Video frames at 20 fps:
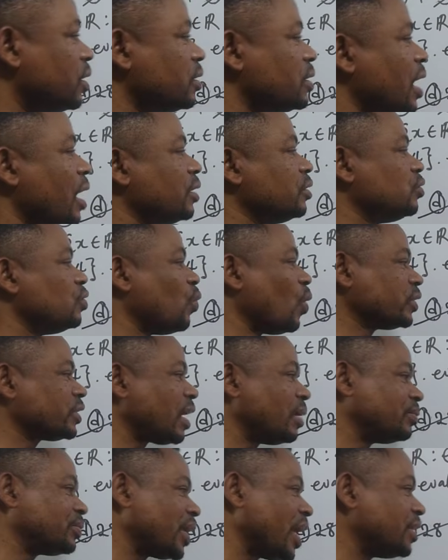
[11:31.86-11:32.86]
Now, what
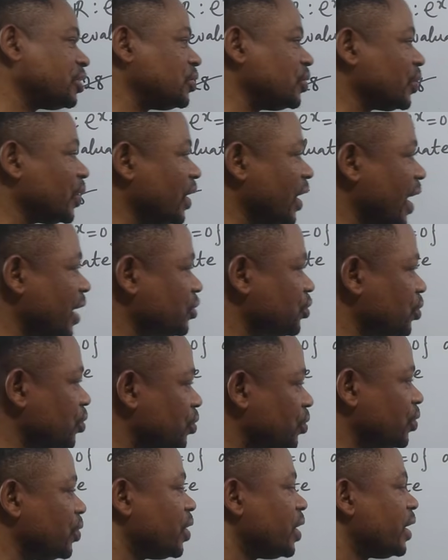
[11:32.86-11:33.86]
I'm trying to relate to
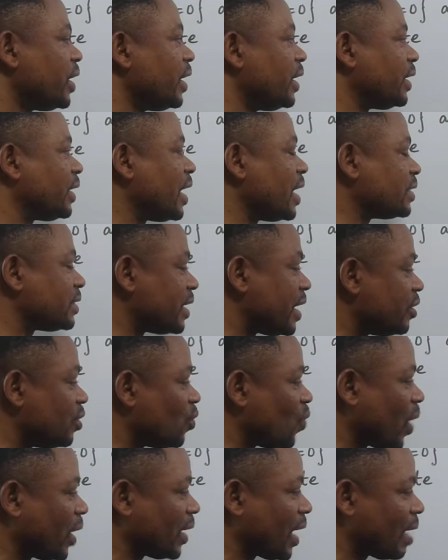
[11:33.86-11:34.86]
you, in case
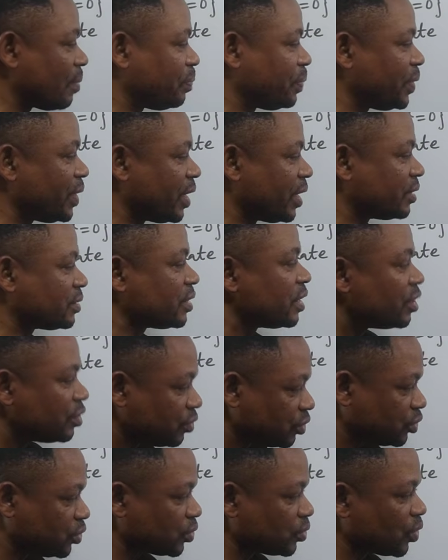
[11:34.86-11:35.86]
anyone appears,
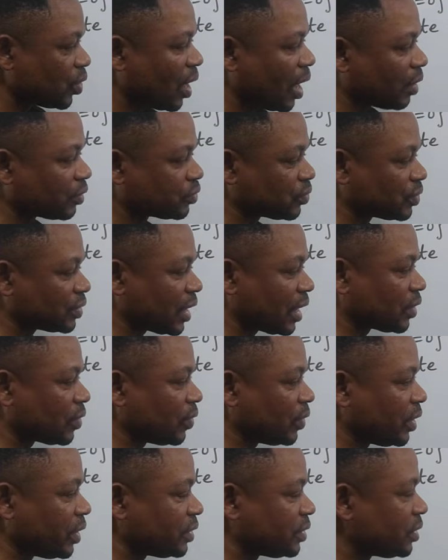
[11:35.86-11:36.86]
you should know how to
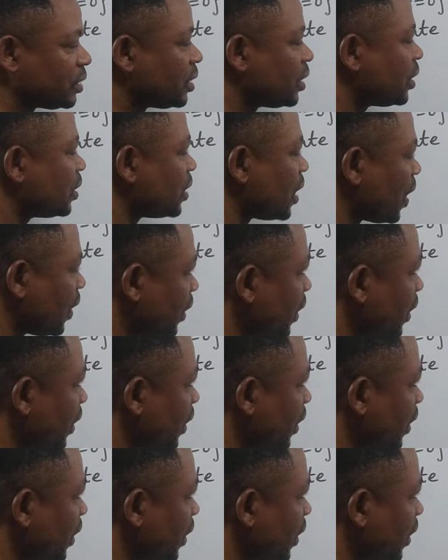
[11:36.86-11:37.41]
tackle it. Now,